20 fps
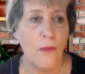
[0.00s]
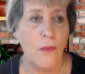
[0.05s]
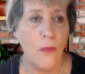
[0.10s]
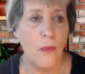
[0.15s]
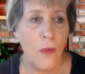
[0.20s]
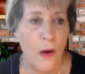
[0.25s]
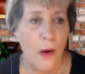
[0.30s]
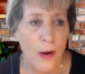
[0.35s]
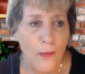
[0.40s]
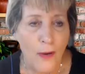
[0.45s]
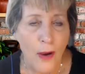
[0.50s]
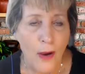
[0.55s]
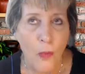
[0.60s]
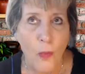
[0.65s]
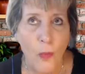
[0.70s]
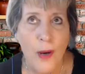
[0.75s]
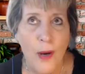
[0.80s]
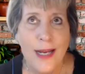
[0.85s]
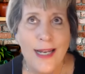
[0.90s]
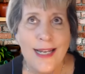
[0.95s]

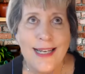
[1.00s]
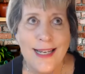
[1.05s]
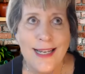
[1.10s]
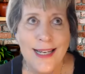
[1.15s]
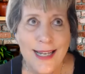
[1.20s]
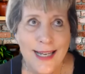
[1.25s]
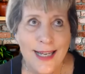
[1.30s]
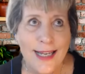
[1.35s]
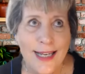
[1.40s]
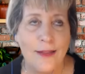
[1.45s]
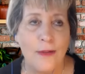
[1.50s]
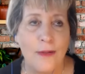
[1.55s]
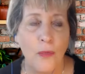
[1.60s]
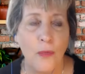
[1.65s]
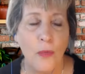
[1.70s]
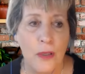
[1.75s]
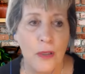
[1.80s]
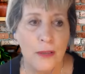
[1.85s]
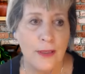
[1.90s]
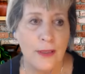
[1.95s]
The
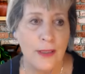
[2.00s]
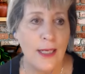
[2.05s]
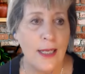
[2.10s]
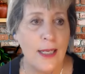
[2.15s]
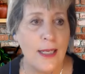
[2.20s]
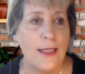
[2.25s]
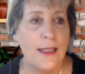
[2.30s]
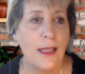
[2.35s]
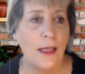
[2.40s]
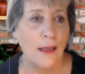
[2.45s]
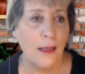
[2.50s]
world needs a